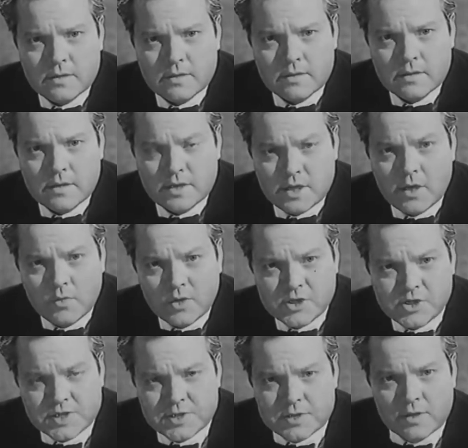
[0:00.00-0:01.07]
And here we're
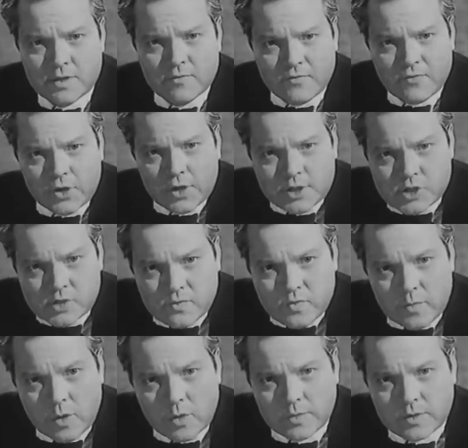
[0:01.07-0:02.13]
just on the verge of the
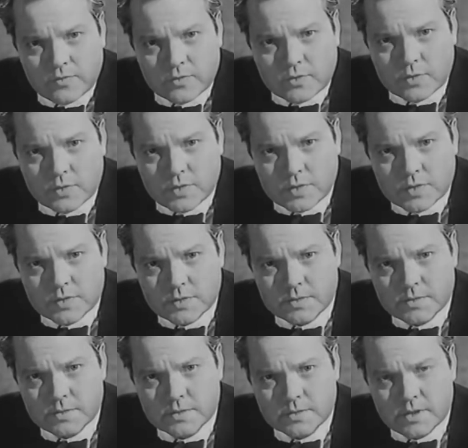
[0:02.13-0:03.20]
moment of truth,
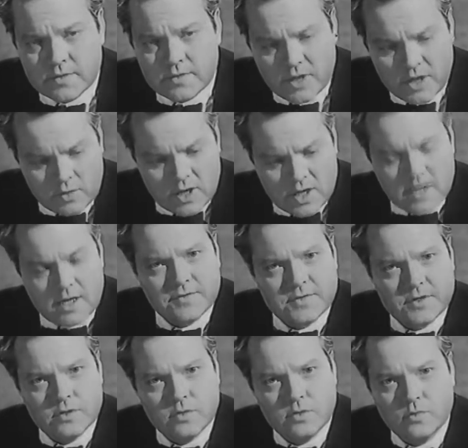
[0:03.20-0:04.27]
in a very great
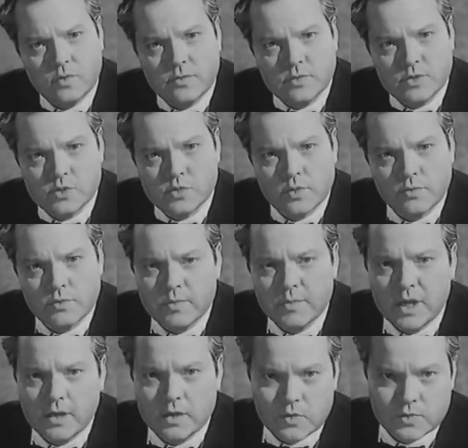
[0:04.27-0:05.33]
afternoon, one which will
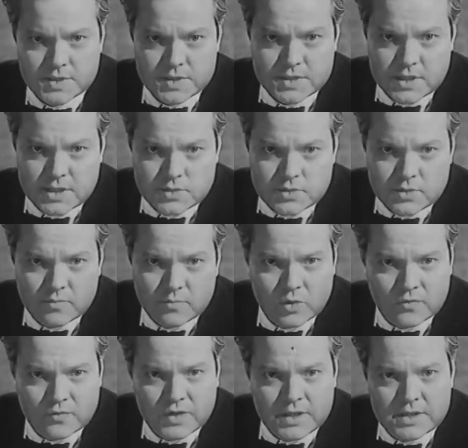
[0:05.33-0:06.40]
remain always in the history of
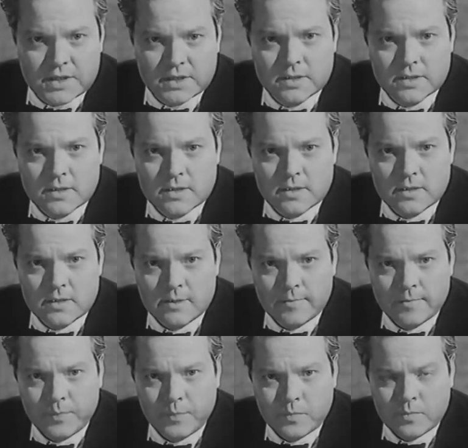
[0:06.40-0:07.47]
bullfighting,
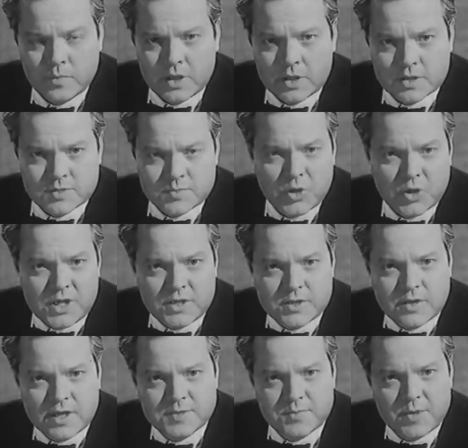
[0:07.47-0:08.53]
because Bonito
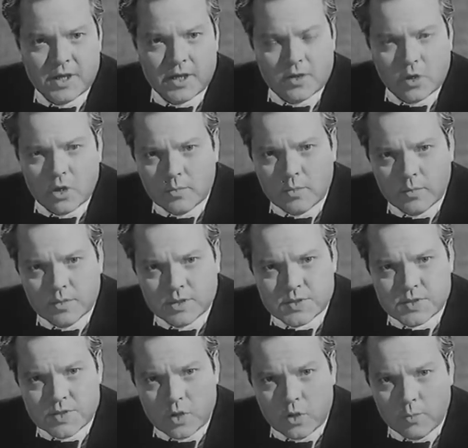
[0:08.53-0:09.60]
has been at all moments
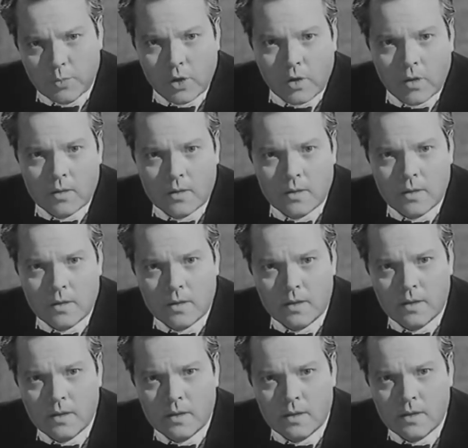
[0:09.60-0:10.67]
noble.
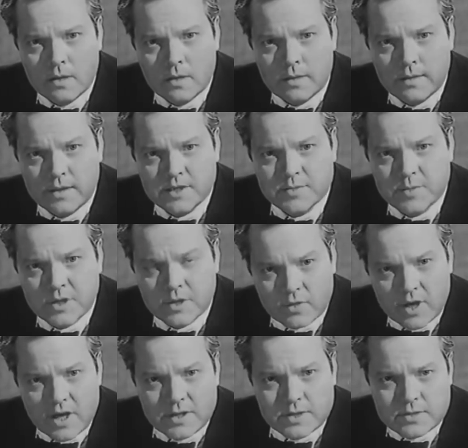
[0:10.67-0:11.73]
He's been a
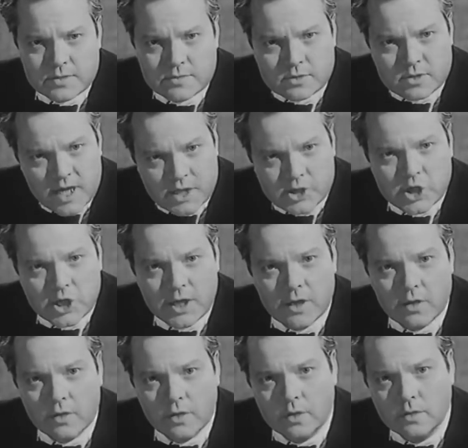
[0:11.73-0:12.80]
great tragic hero.